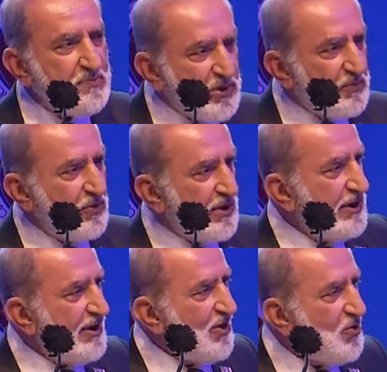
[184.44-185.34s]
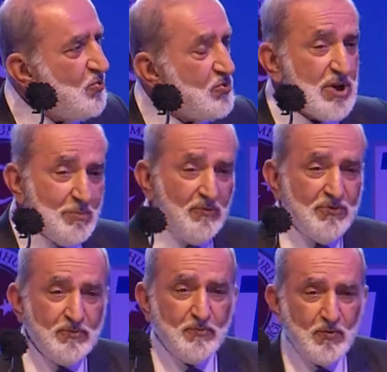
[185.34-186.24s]
people, some of
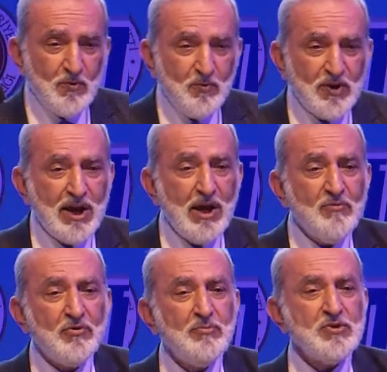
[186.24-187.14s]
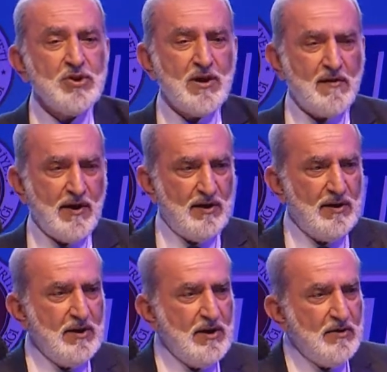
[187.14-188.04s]
them who came from this area,
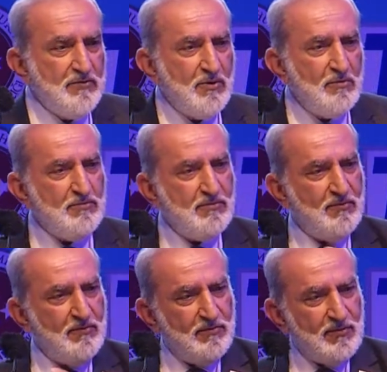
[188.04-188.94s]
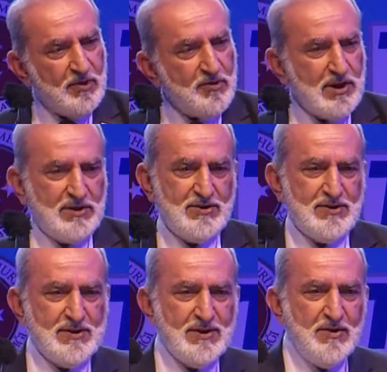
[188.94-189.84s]
from the Greeks,
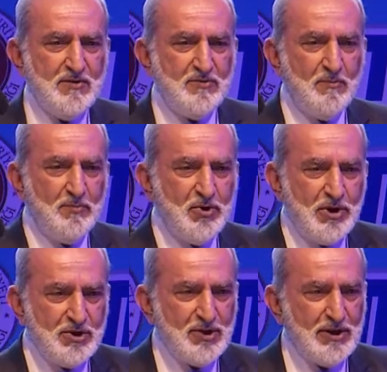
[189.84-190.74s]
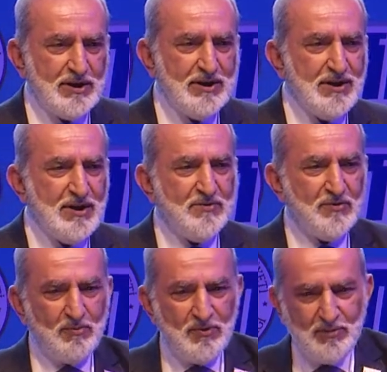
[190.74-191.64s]
from Persia,
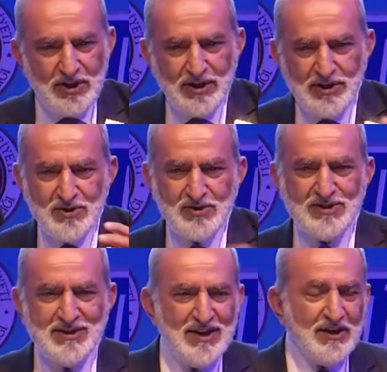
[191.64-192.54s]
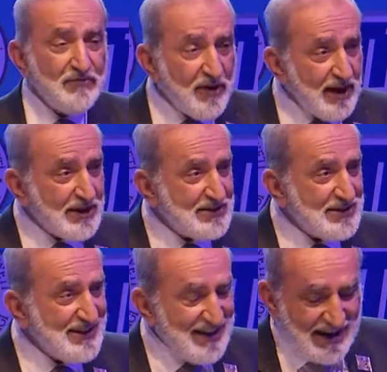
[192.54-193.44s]
from the Middle East. In fact,
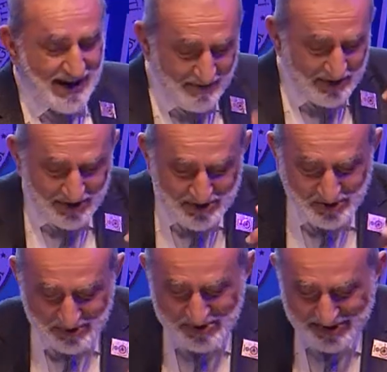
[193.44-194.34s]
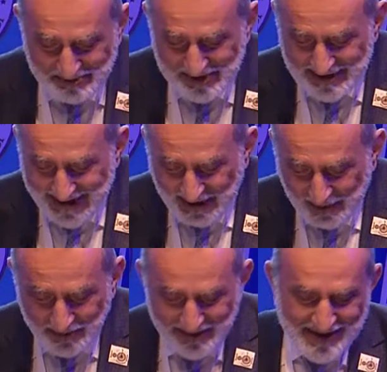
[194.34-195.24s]
I'm going to show you something
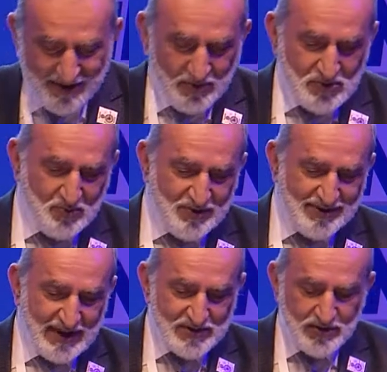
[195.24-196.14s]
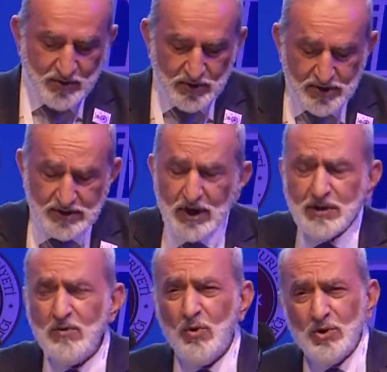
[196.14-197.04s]
now which will dazzle you. You see,
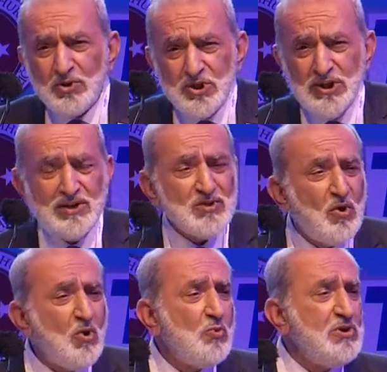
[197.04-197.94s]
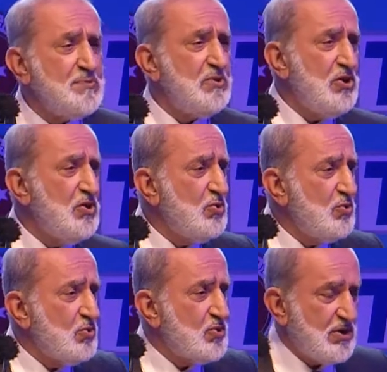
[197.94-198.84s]
technology has always been
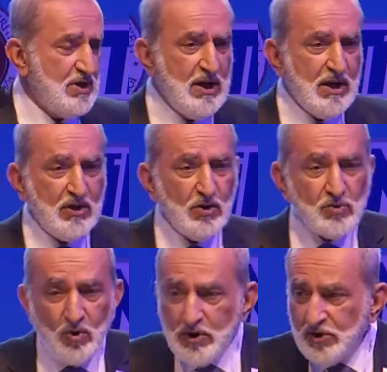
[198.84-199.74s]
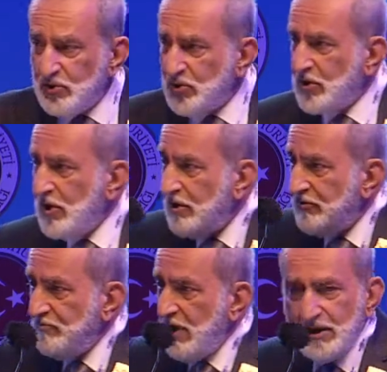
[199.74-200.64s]
used not only to serve
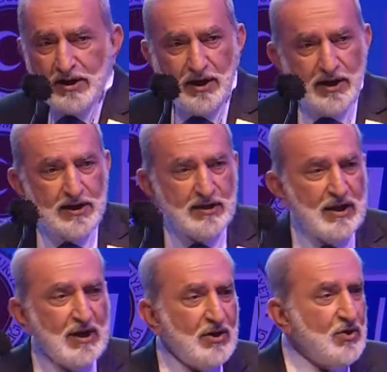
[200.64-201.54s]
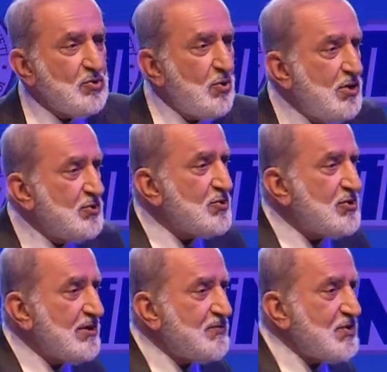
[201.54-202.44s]
mankind, not only to
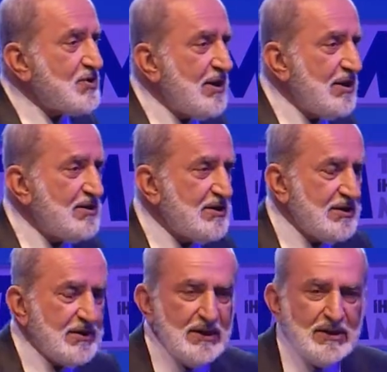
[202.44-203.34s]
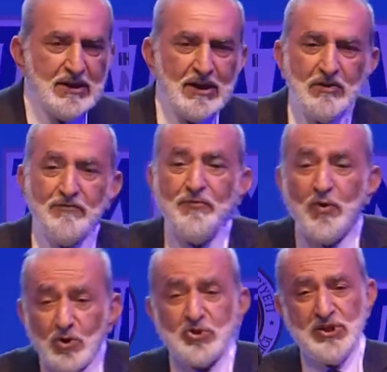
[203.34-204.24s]
serve society.
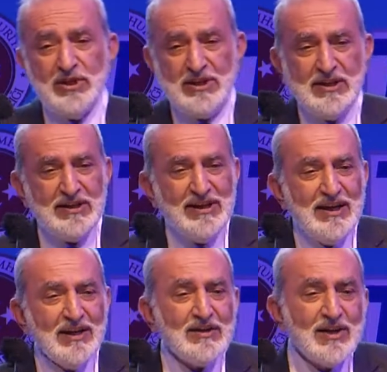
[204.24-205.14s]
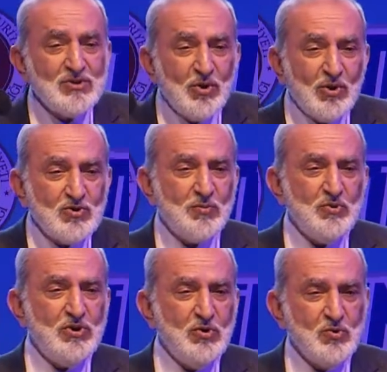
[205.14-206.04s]
Unfortunately, it has also been
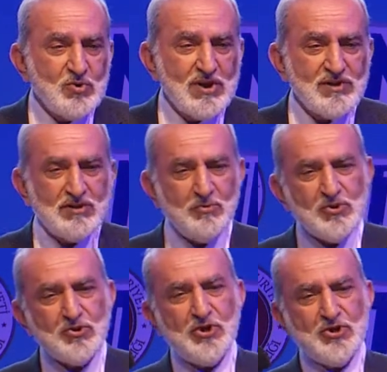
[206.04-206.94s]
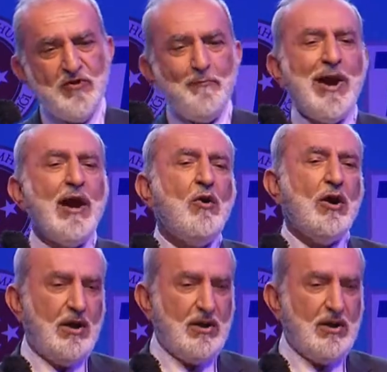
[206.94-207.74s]
used as a demonstration of power,